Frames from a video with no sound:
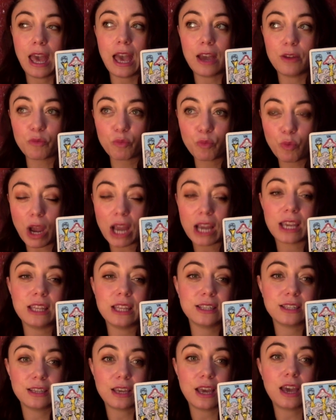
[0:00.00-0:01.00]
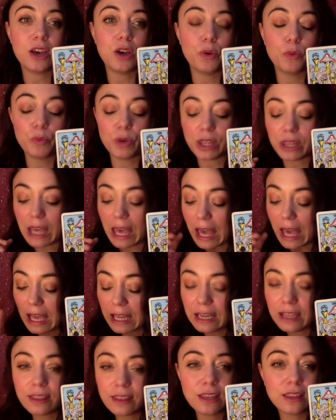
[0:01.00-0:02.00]
and reconcile with
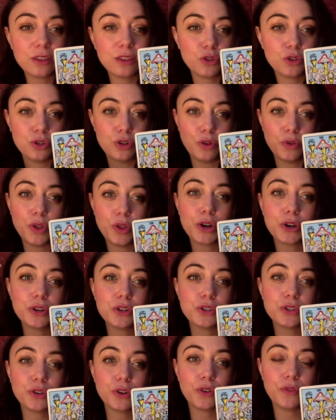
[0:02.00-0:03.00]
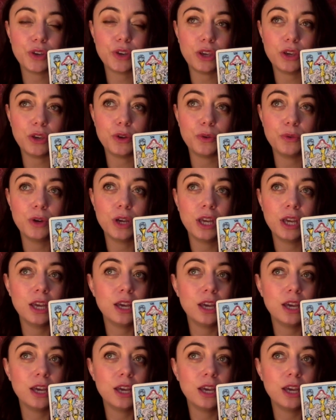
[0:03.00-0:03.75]
anything that is no longer serving you.